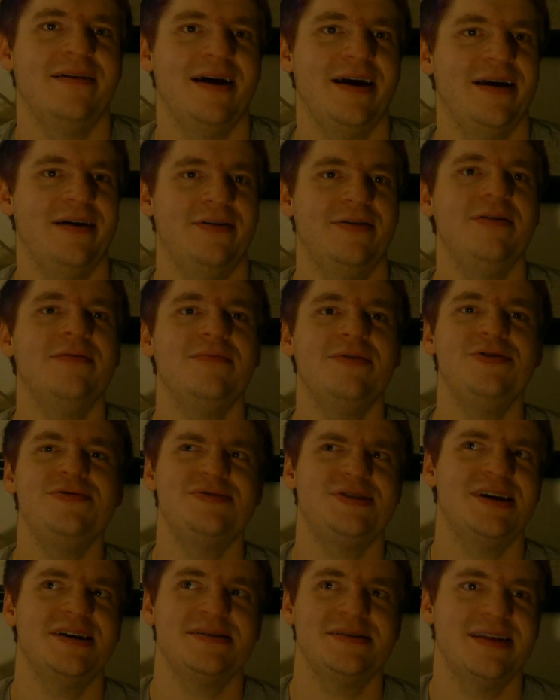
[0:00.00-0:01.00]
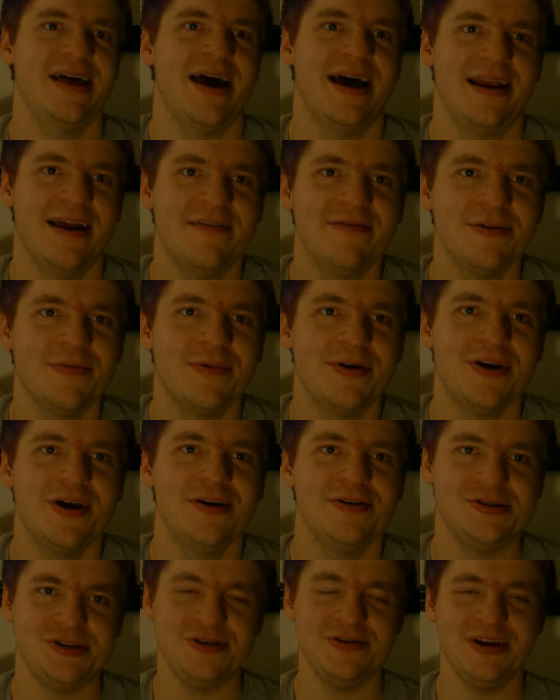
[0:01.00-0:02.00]
Like, who says that? Everyone
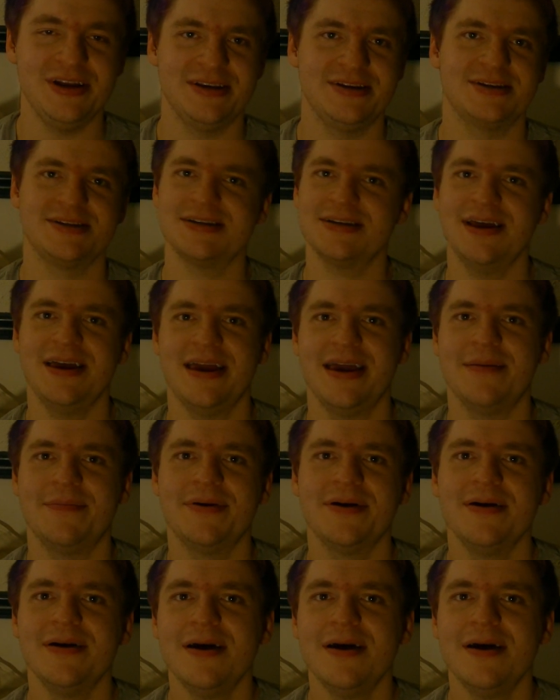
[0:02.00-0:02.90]
knows you need to sleep.